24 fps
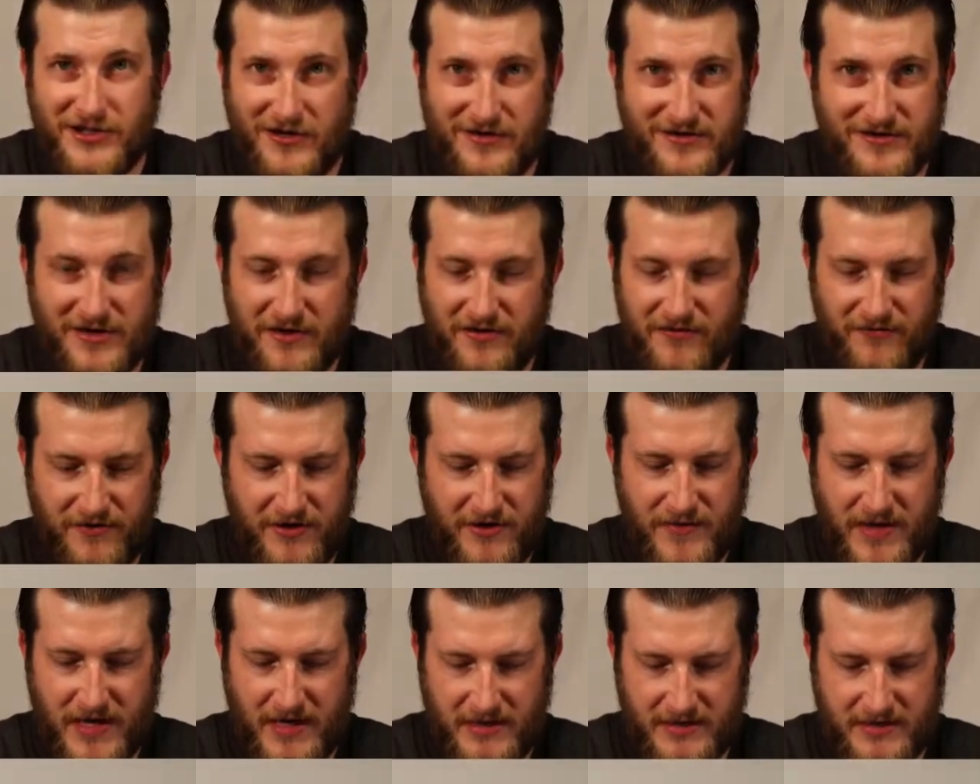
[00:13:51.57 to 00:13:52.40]
Charizard
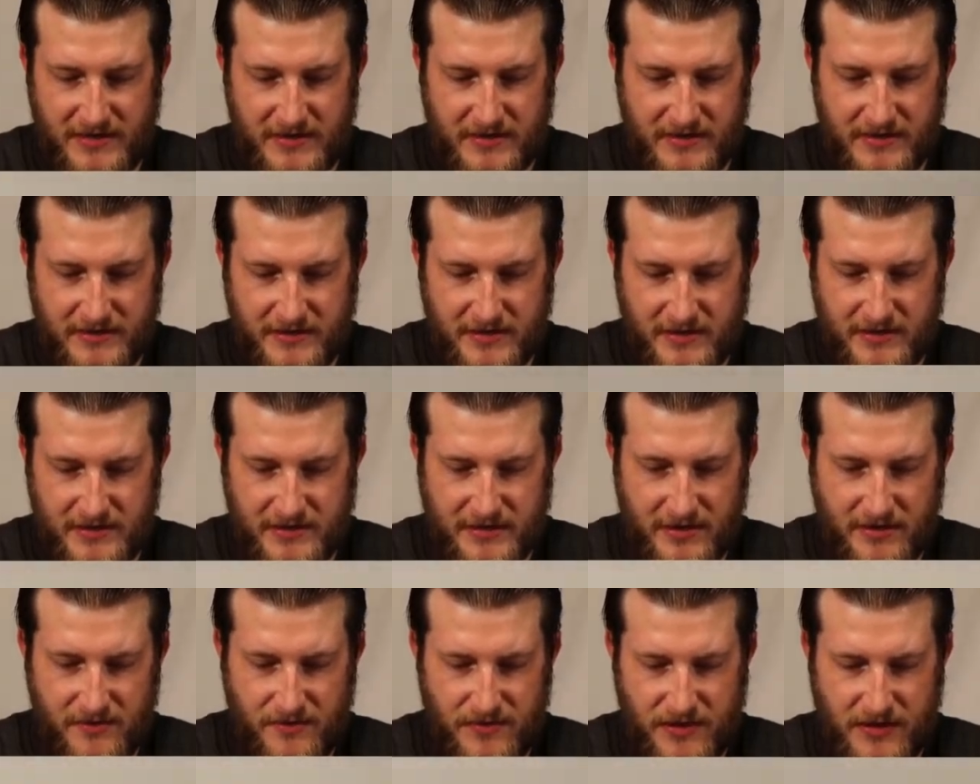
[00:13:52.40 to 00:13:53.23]
VMAX is
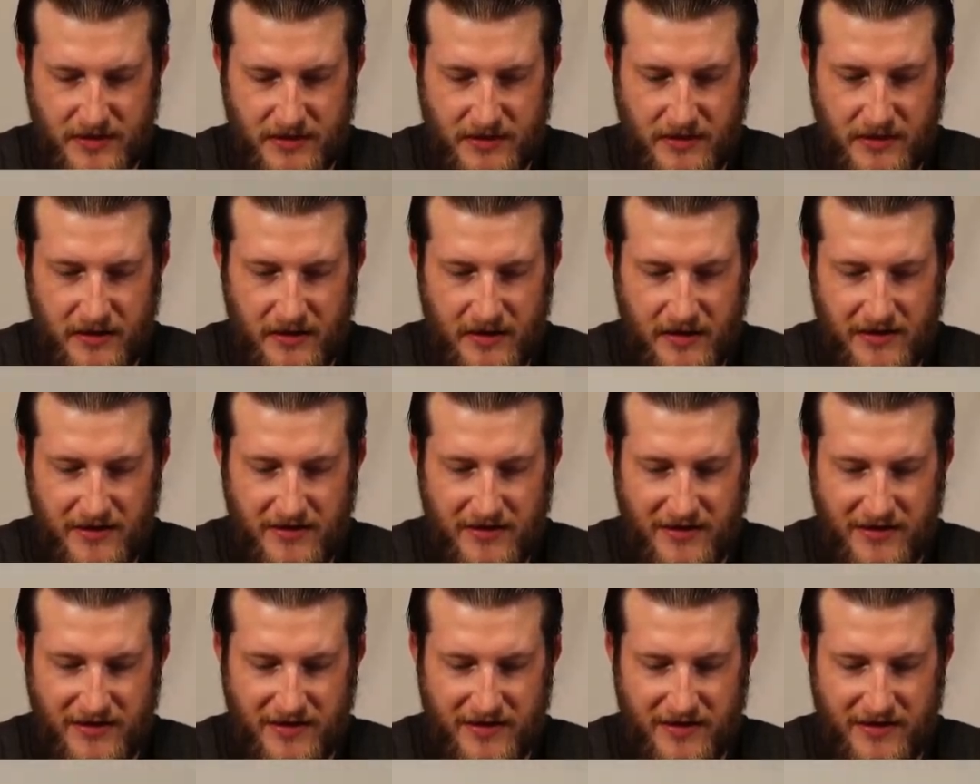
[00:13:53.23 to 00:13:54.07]
gonna be
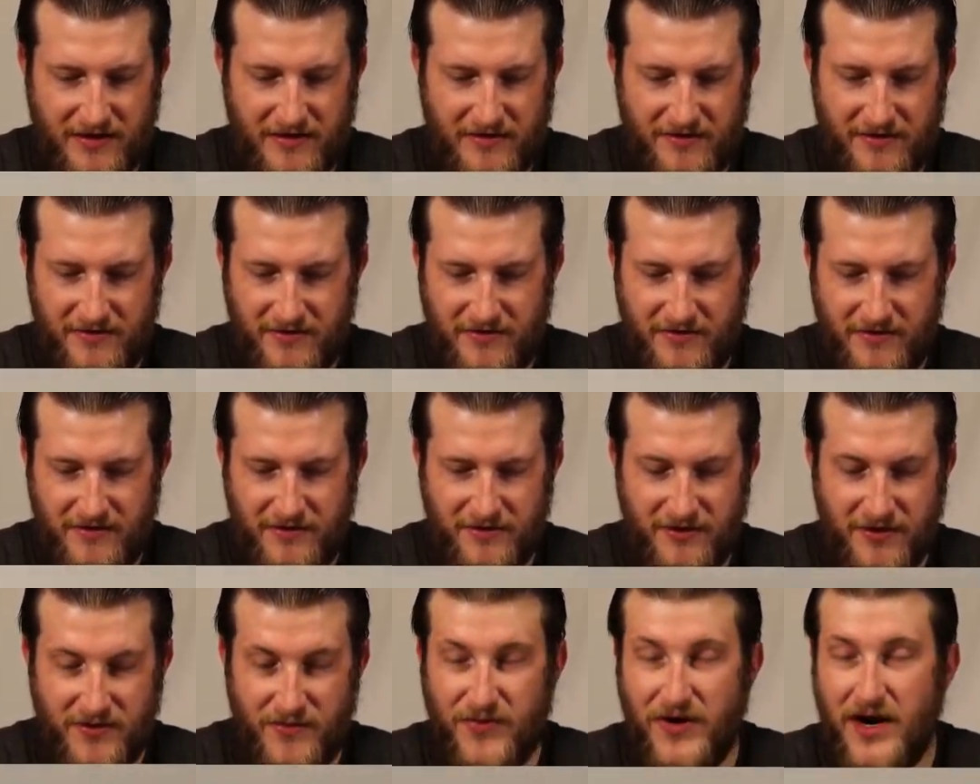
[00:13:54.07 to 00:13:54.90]
you
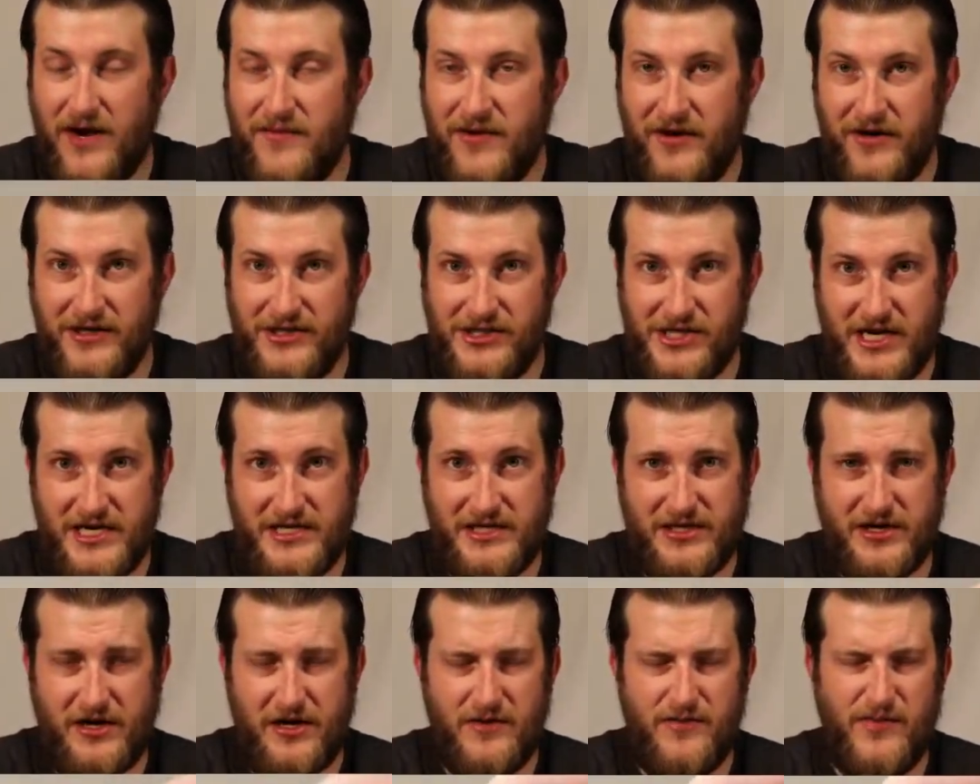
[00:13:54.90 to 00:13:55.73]
know, the primary
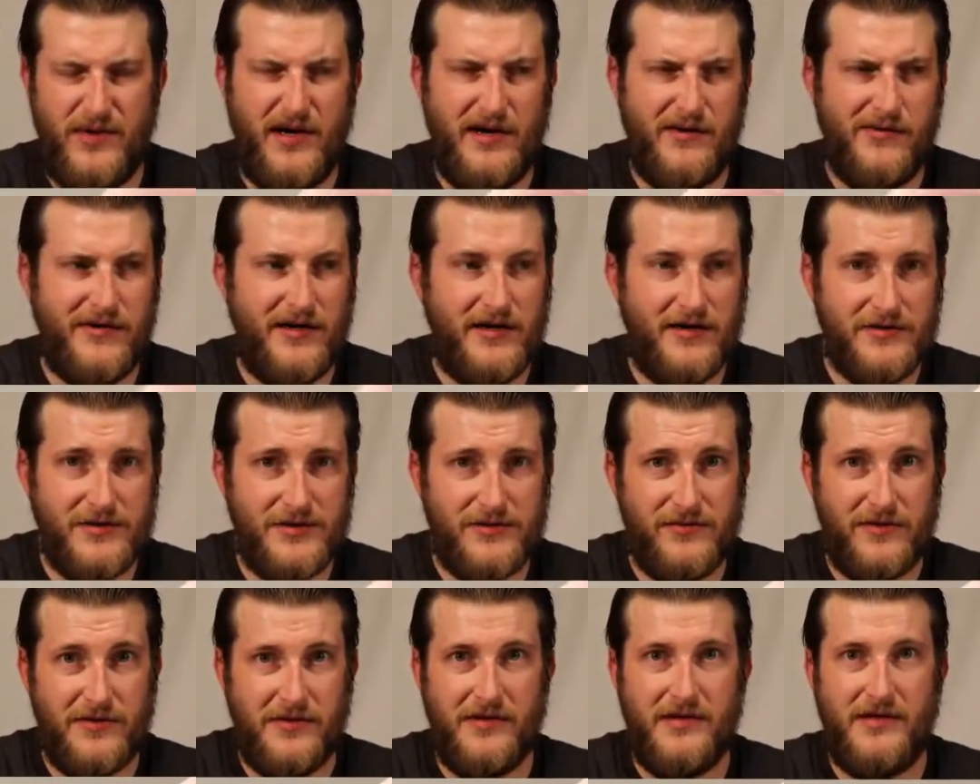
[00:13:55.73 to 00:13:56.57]
chase card, but I would
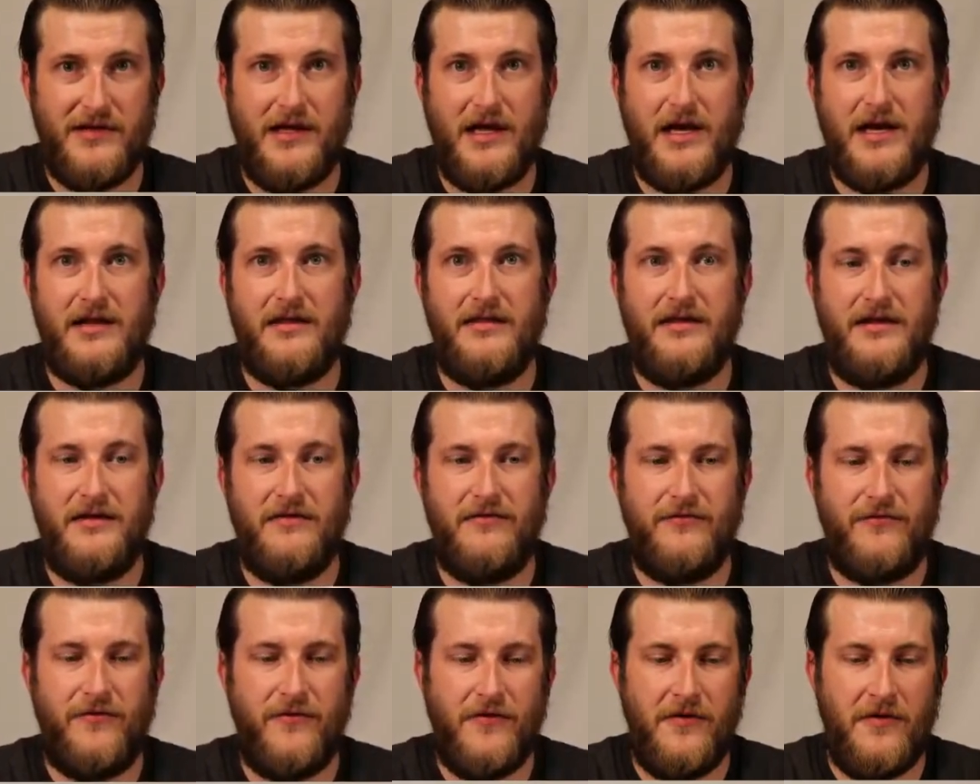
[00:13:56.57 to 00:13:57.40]
also really like the
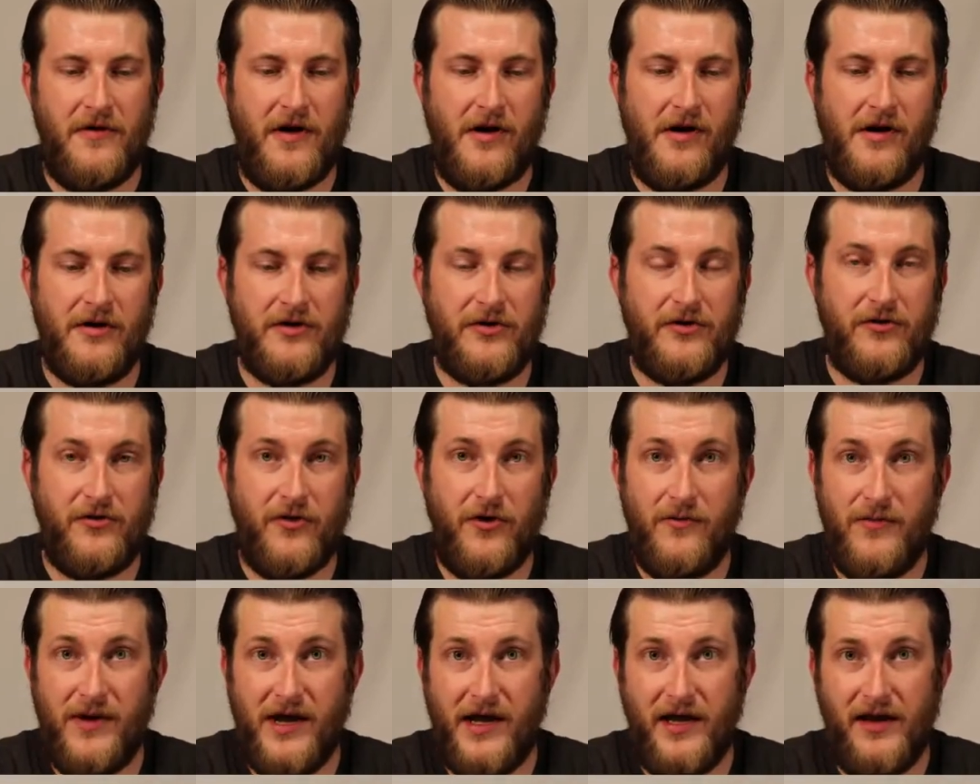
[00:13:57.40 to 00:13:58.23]
Full Art
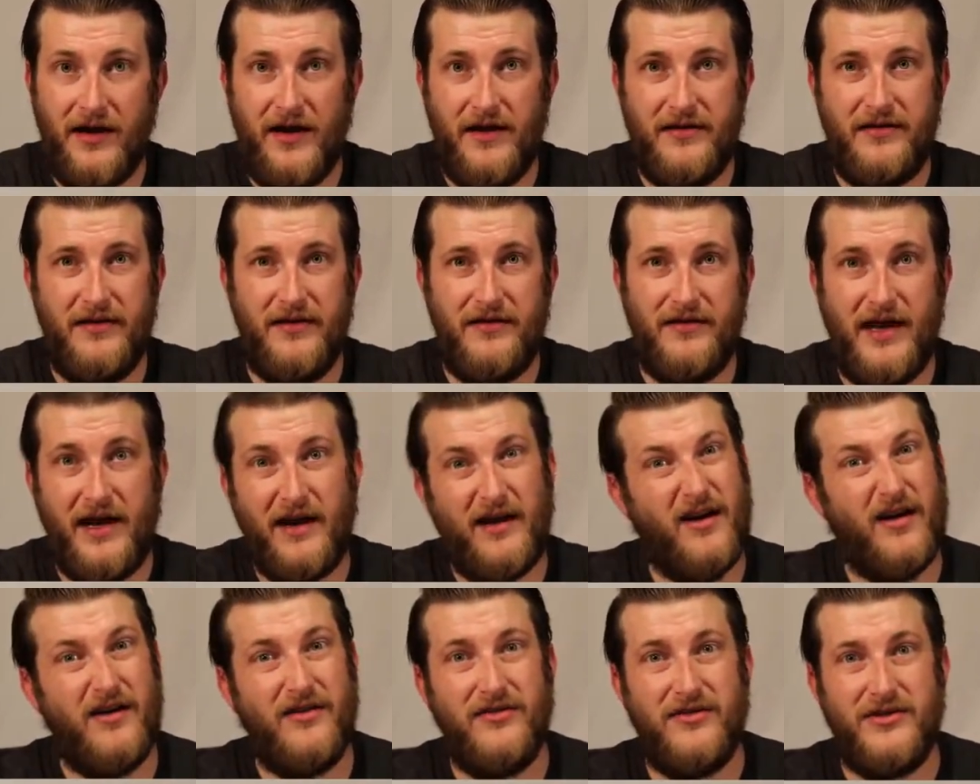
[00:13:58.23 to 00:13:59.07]
Crobat. I think that
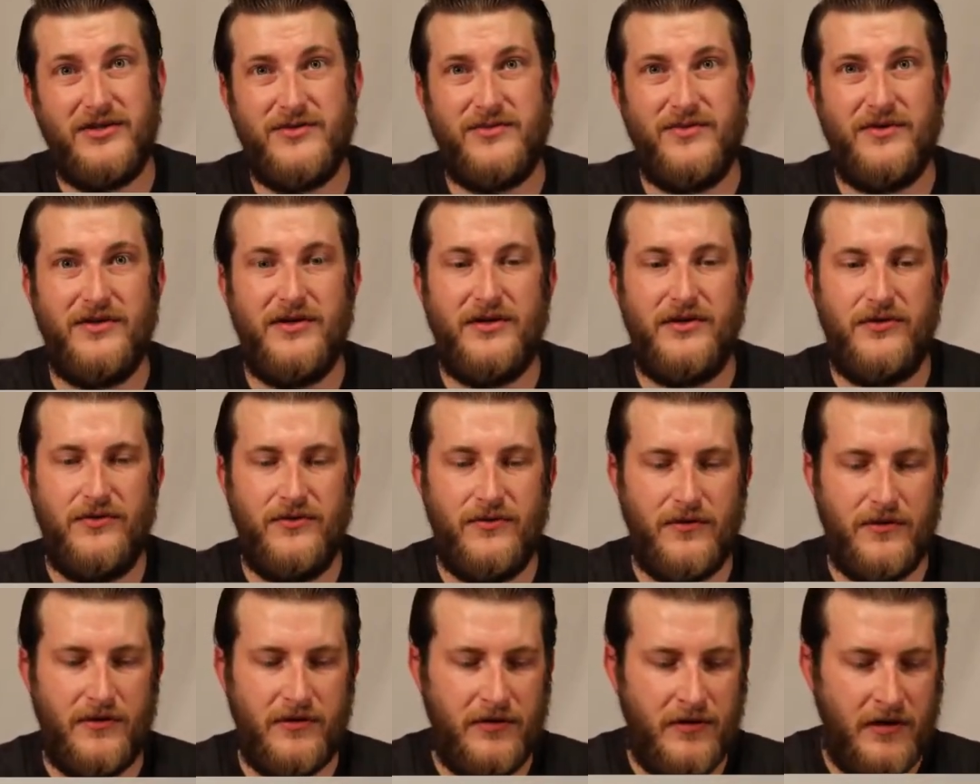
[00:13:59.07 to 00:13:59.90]
card looks really
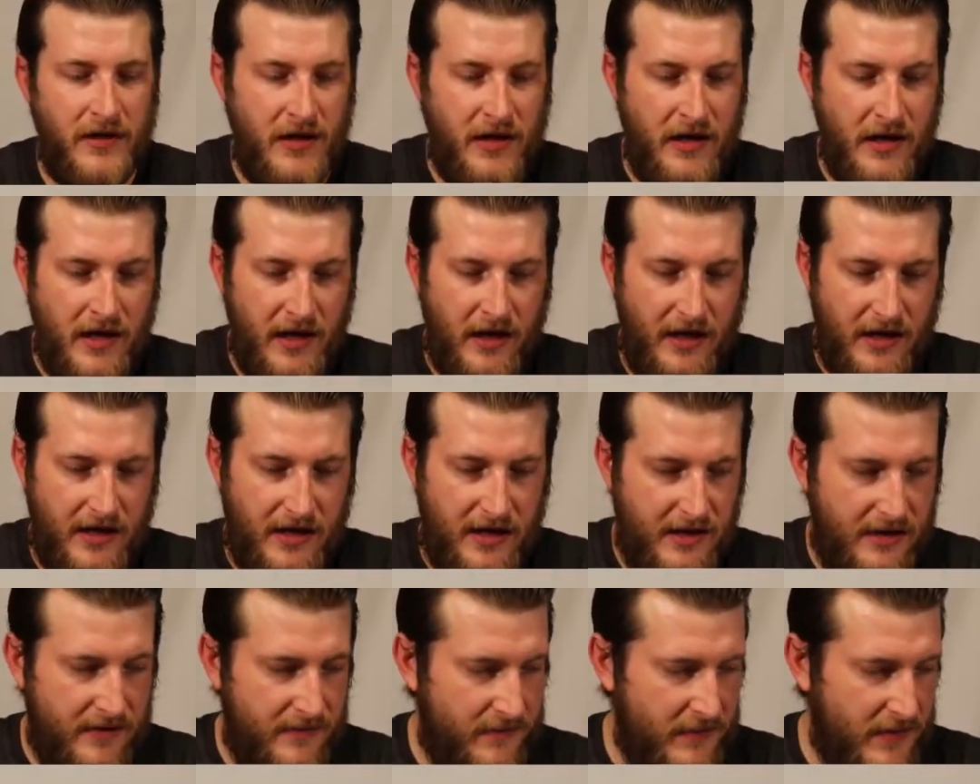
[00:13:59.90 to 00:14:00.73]
cool.
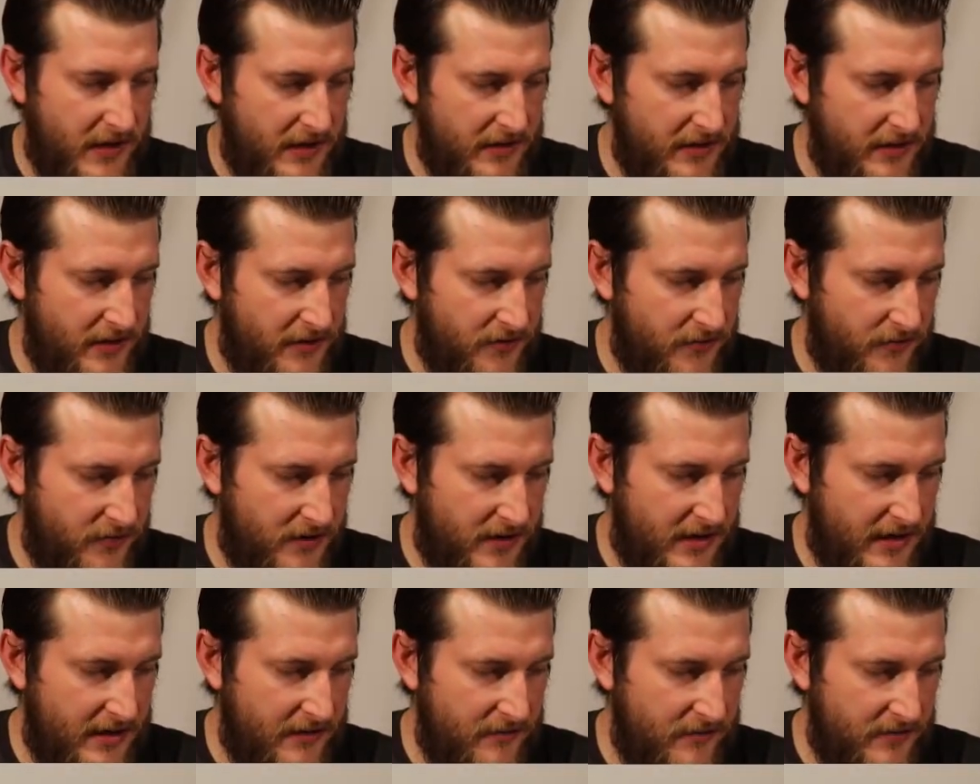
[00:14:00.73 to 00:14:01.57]
Another
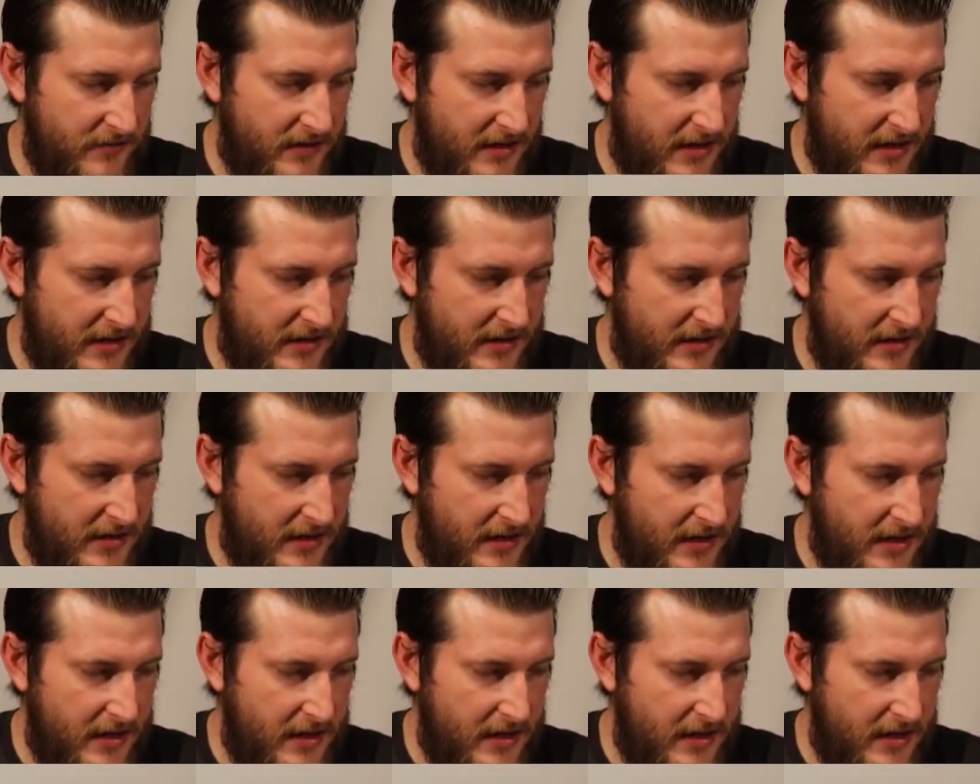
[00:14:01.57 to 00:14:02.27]
one I would like